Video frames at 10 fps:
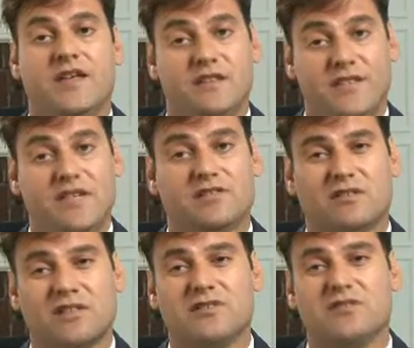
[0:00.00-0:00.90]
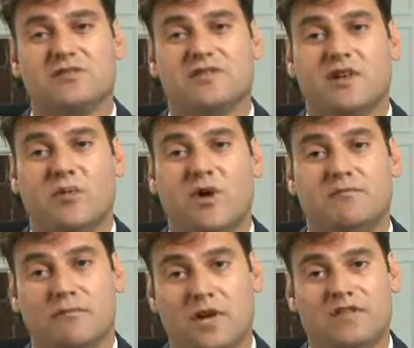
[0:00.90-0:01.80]
These are issues that
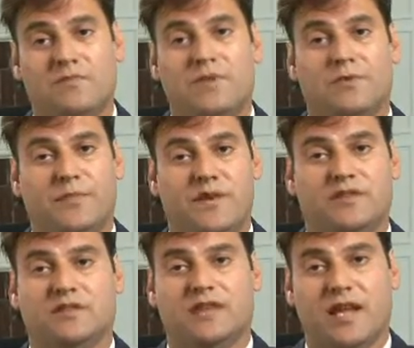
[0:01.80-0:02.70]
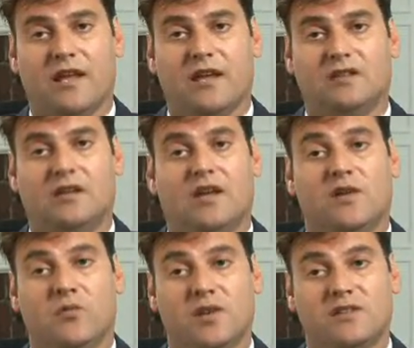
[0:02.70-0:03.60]
one must be prepared to litigate,
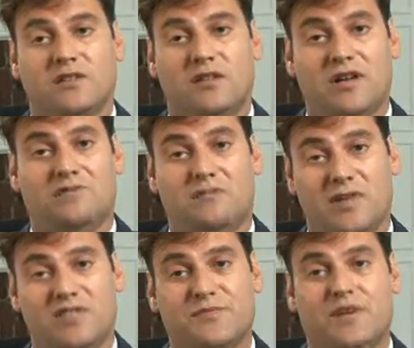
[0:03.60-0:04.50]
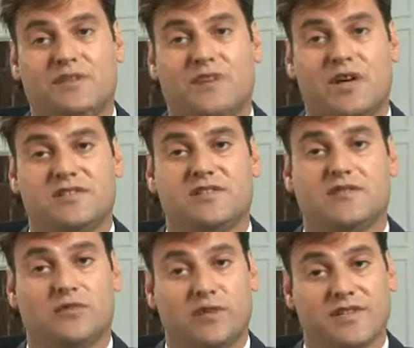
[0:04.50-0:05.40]
and one's client must be advised of
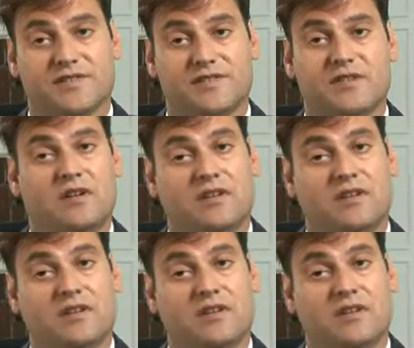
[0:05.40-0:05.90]
the risks,